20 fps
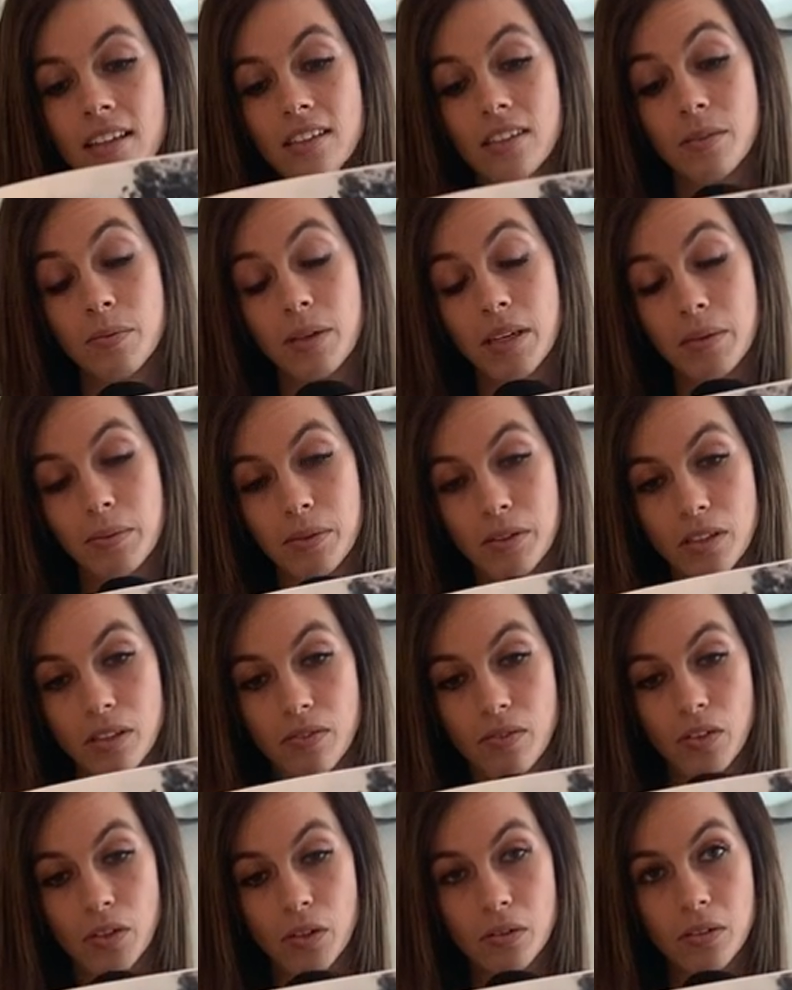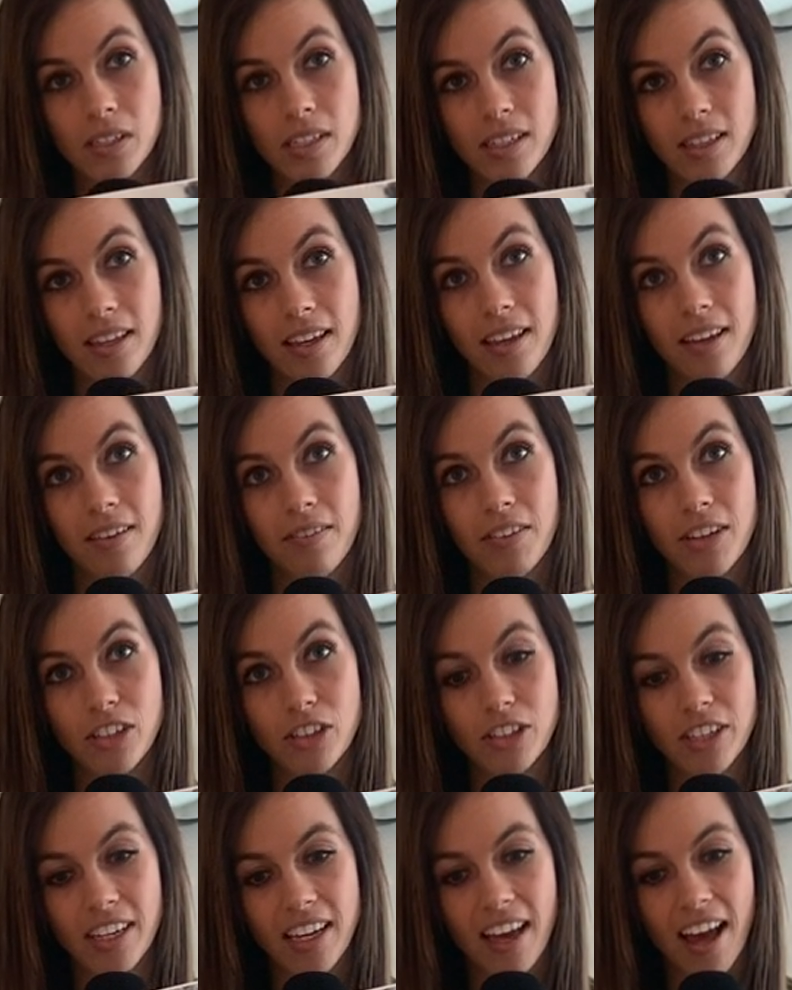to be able to vote, and they
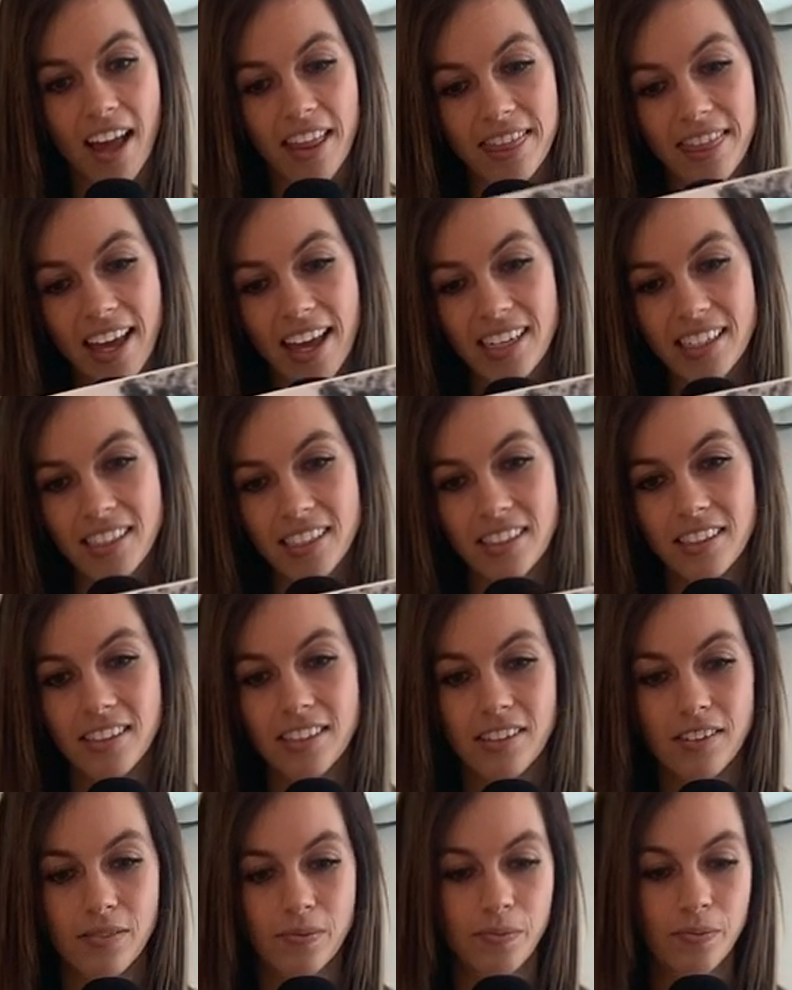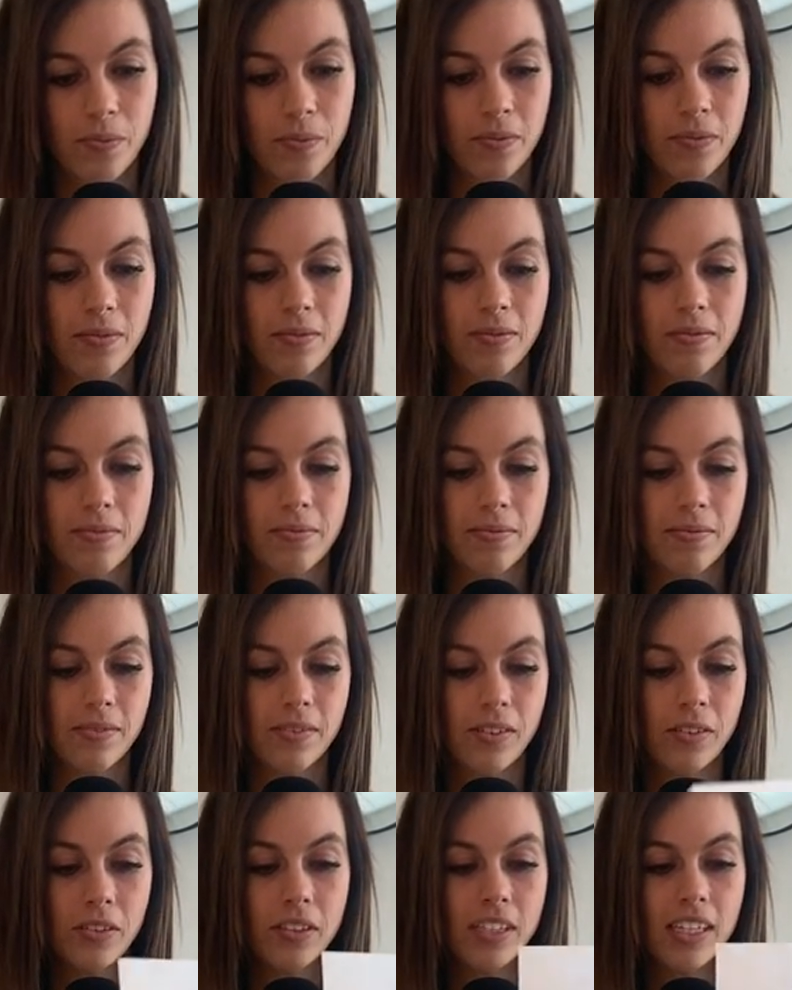eventually got that
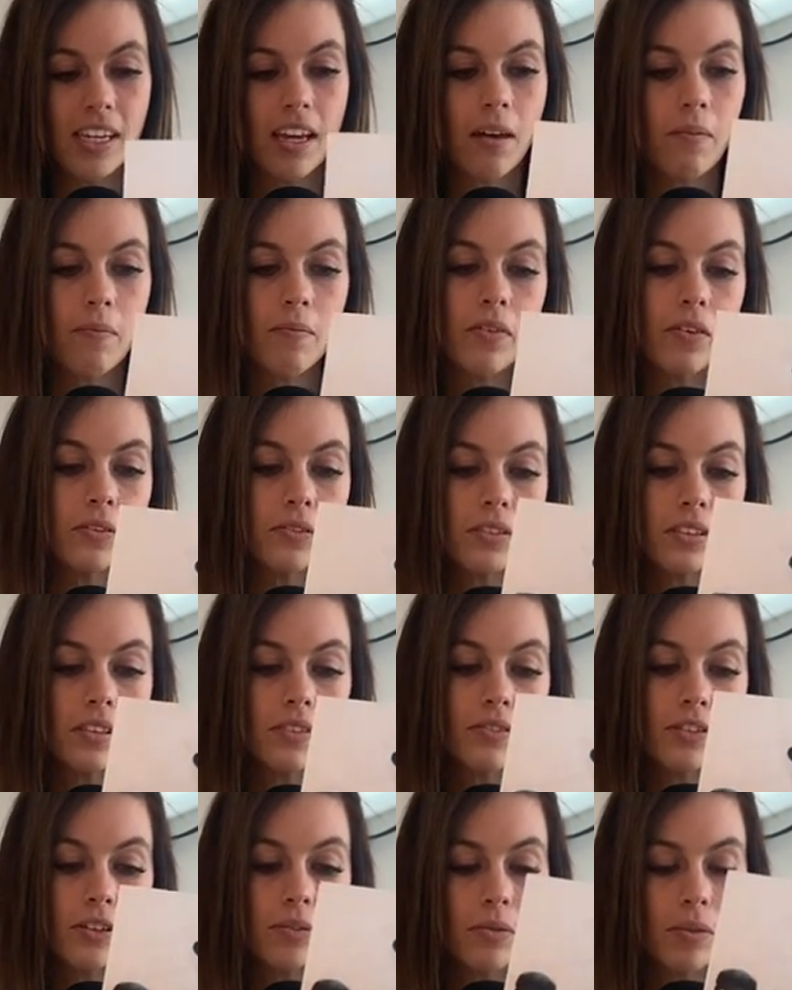holding up votes for